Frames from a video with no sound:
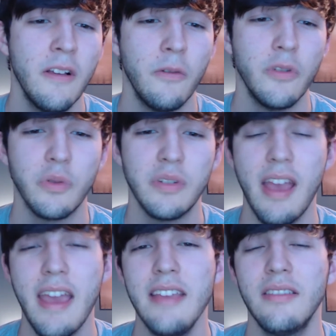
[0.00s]
which was
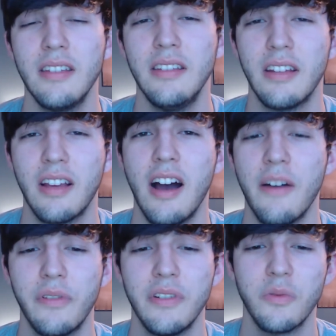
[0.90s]
8th in the
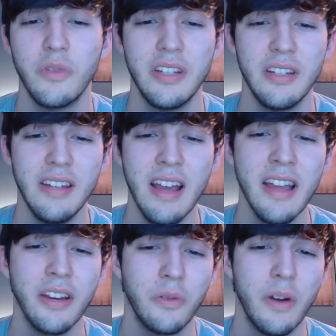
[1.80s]
conference, which is
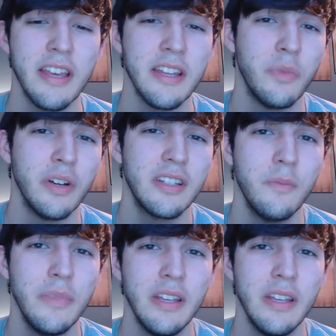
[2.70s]
not great, but to be